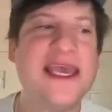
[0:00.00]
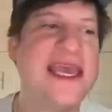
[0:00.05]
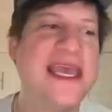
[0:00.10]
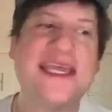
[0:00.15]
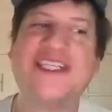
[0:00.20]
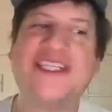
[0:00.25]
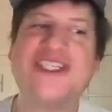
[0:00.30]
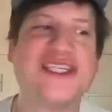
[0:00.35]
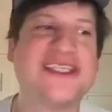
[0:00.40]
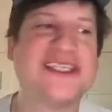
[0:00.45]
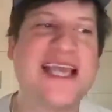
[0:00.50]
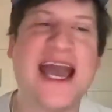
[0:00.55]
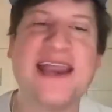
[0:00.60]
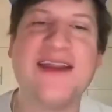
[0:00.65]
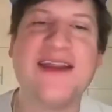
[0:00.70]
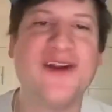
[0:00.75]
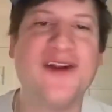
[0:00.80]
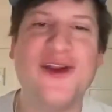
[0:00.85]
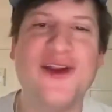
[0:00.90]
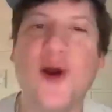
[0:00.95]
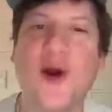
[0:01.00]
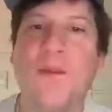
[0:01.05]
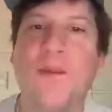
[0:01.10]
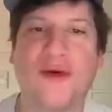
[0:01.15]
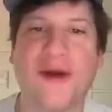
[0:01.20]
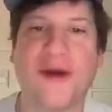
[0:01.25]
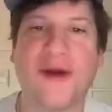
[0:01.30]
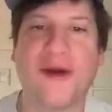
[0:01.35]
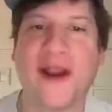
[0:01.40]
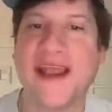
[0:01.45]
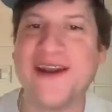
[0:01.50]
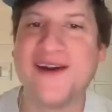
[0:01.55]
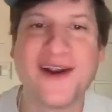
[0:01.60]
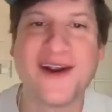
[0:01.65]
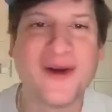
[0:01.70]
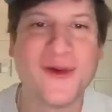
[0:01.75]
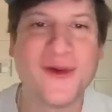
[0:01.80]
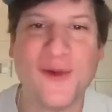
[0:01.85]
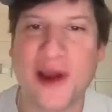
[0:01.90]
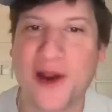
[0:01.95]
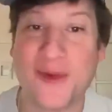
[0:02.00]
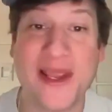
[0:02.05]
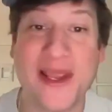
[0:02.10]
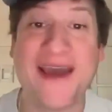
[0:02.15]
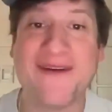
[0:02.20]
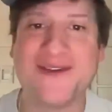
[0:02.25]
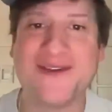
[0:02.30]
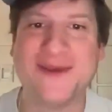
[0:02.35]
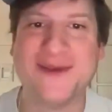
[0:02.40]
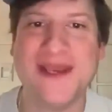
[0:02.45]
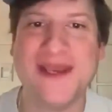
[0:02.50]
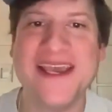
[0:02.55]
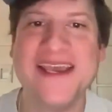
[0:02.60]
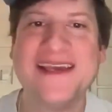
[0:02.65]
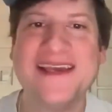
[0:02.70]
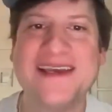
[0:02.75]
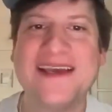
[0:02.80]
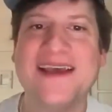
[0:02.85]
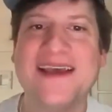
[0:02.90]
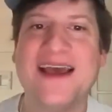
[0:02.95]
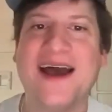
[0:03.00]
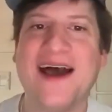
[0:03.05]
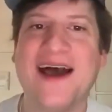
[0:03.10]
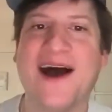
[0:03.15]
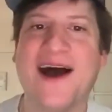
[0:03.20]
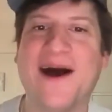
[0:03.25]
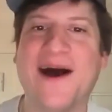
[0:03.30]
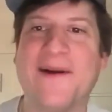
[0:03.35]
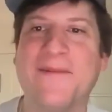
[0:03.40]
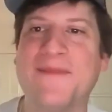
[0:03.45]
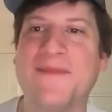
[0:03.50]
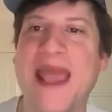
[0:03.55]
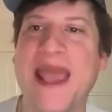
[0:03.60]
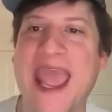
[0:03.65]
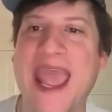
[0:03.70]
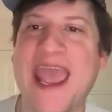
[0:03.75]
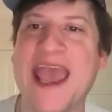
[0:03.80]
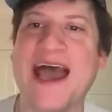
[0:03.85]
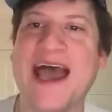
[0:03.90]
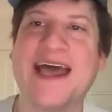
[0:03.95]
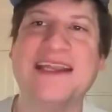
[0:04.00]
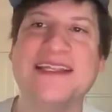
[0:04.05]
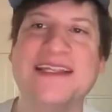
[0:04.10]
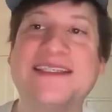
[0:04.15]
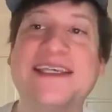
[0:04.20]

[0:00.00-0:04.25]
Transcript: It's just kind of a no brainer where we have to be. Um, and